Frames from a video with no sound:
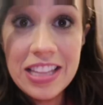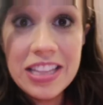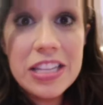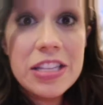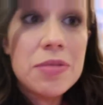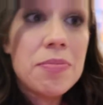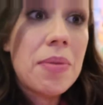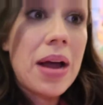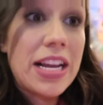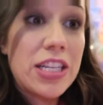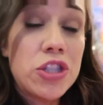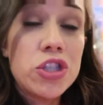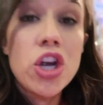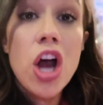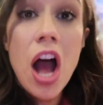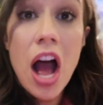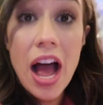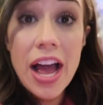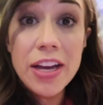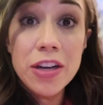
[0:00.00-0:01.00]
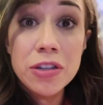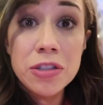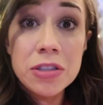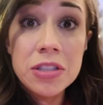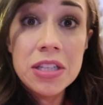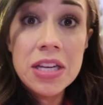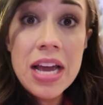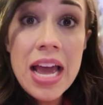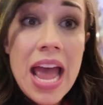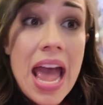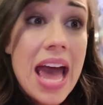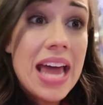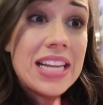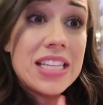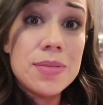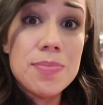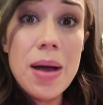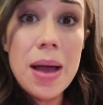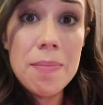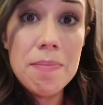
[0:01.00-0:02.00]
like this is my child, and
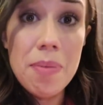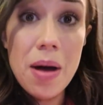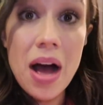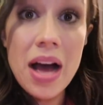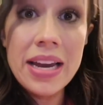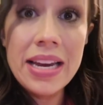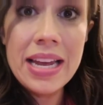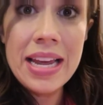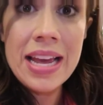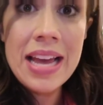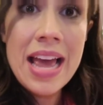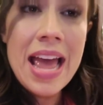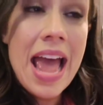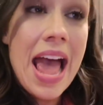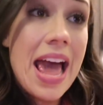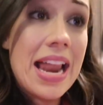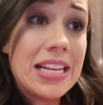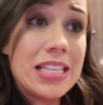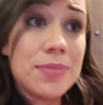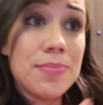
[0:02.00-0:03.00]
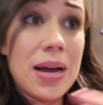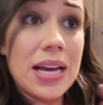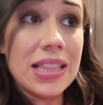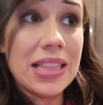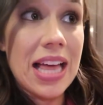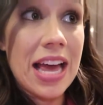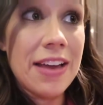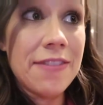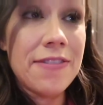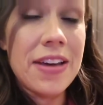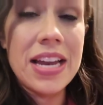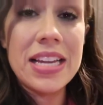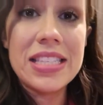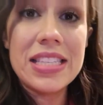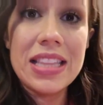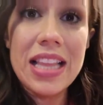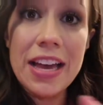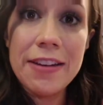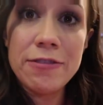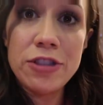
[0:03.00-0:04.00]
it's my body, and it's my life, and
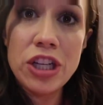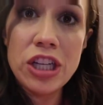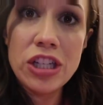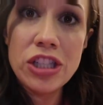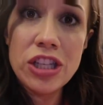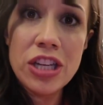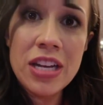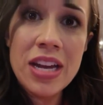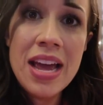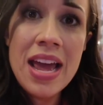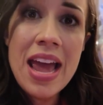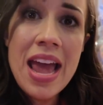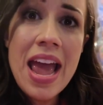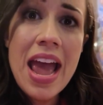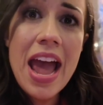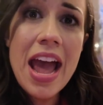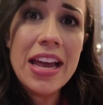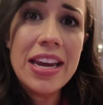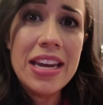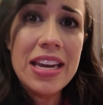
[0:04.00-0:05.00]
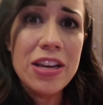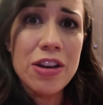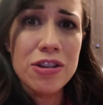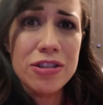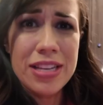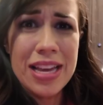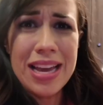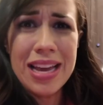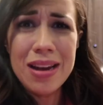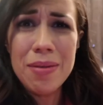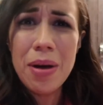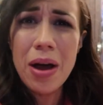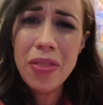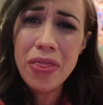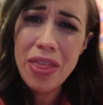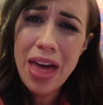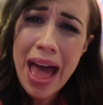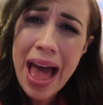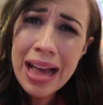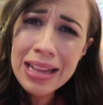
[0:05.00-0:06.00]
it's life-changing, and you're saying it
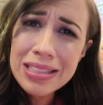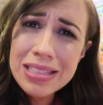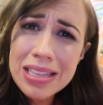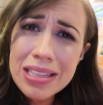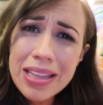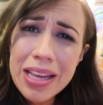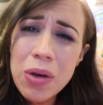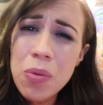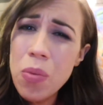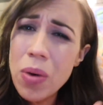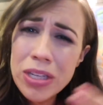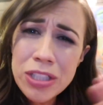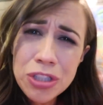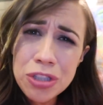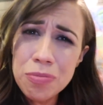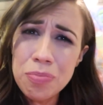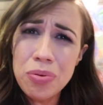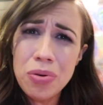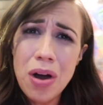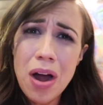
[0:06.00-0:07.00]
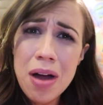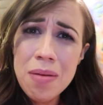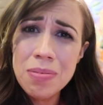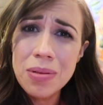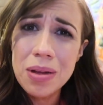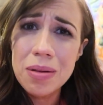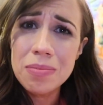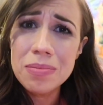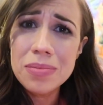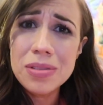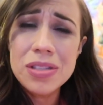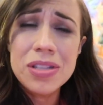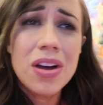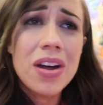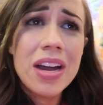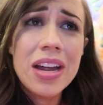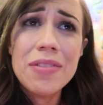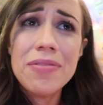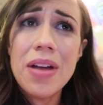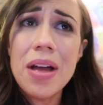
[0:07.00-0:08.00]
about that? Like, what is your problem?
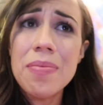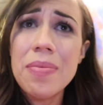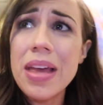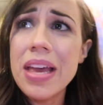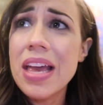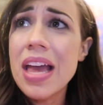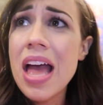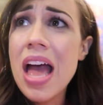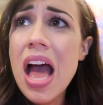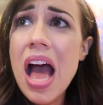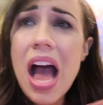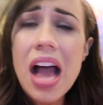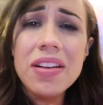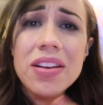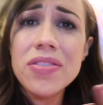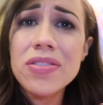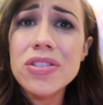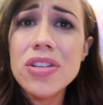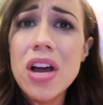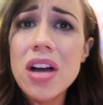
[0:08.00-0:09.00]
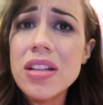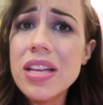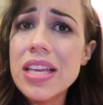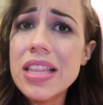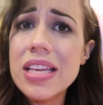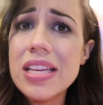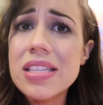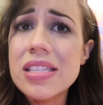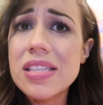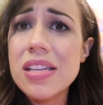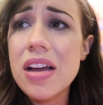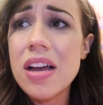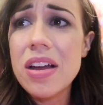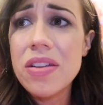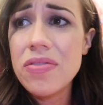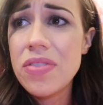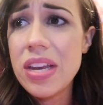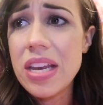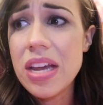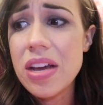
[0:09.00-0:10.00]
Sorry if I'm like, I never talk like this
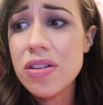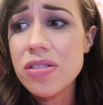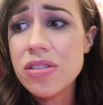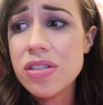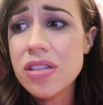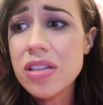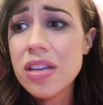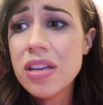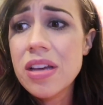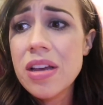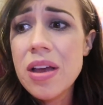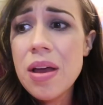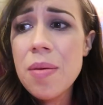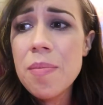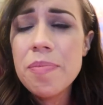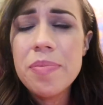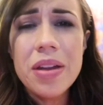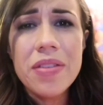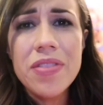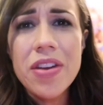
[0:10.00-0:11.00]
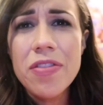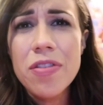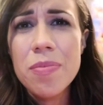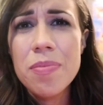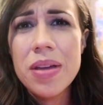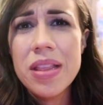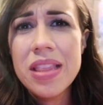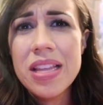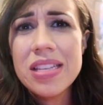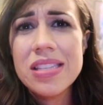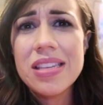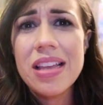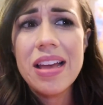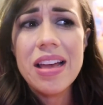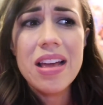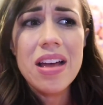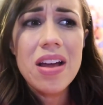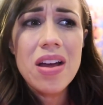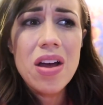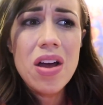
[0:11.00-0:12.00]
in videos, but I've never been this
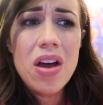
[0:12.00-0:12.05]
like